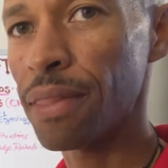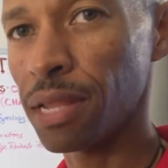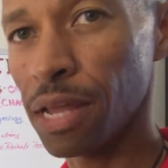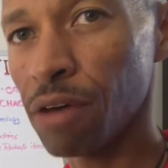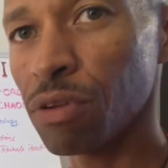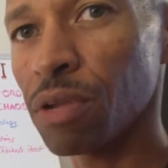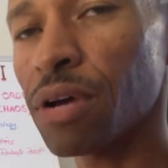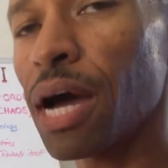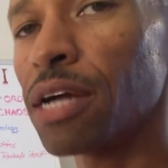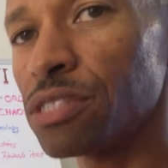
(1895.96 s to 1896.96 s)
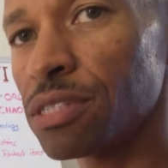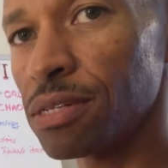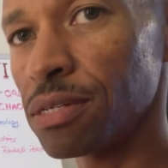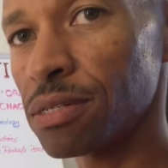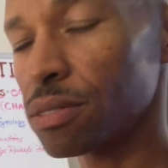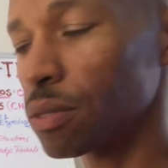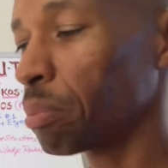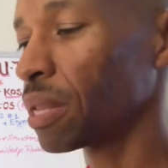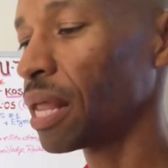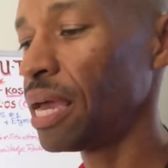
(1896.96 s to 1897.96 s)
the level of consciousness, the
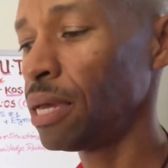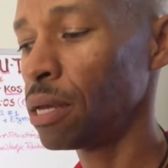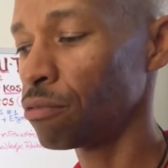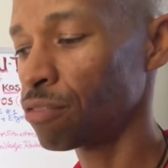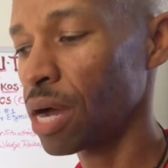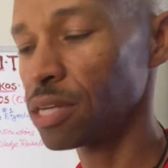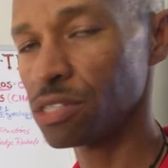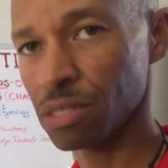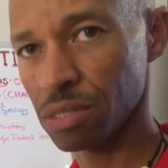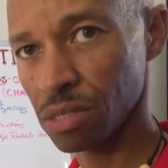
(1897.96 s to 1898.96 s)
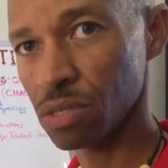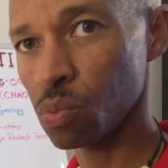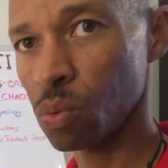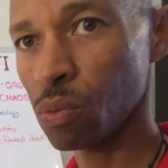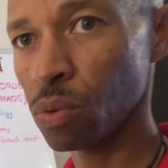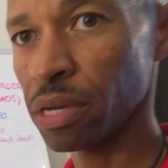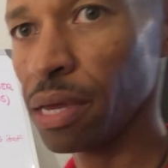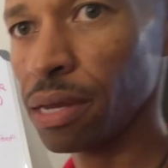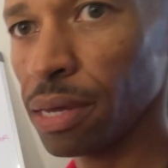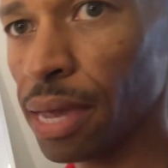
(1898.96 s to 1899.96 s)
plane of consciousness, is what we're
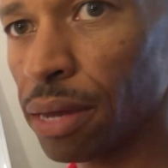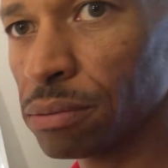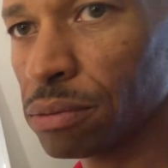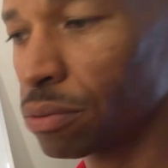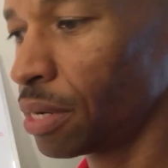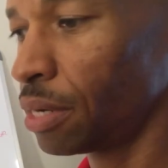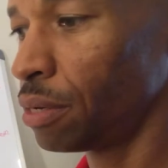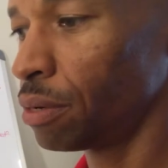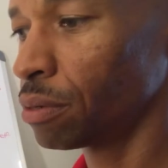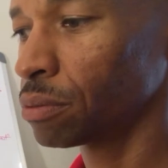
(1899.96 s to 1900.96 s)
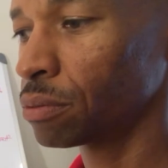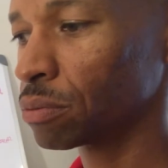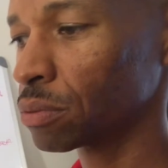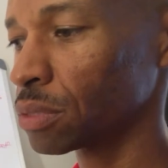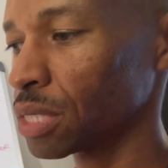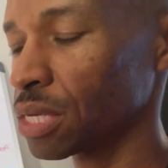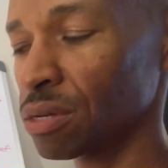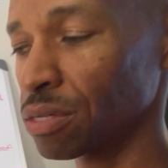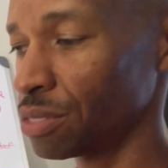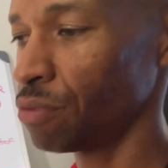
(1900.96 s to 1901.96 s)
getting at right here,
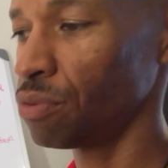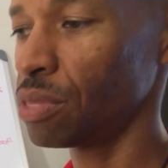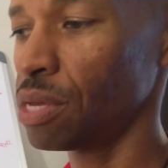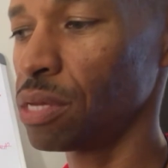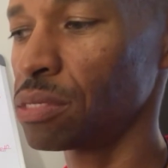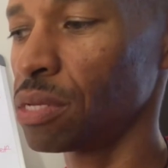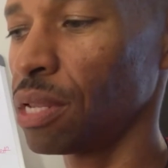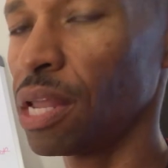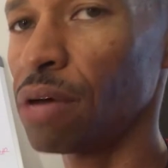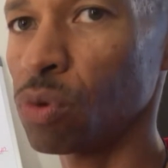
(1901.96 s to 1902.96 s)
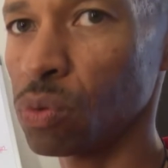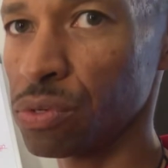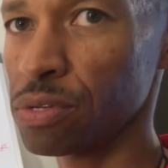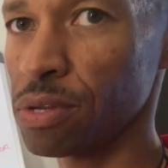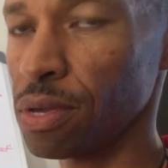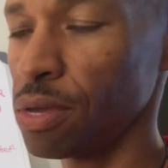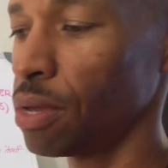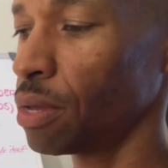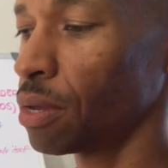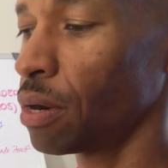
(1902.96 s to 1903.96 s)
because everything is in levels.
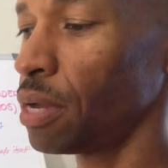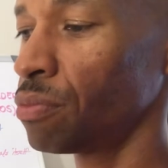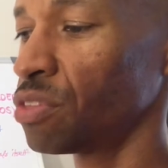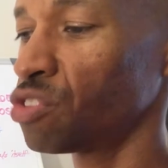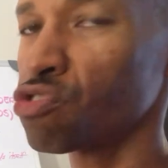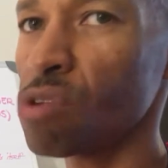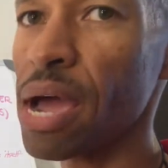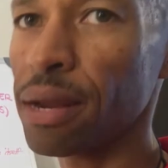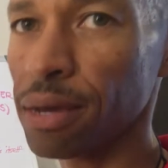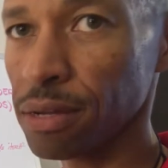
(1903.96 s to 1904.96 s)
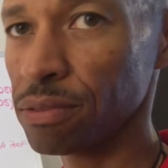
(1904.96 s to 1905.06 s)
All right, the strata,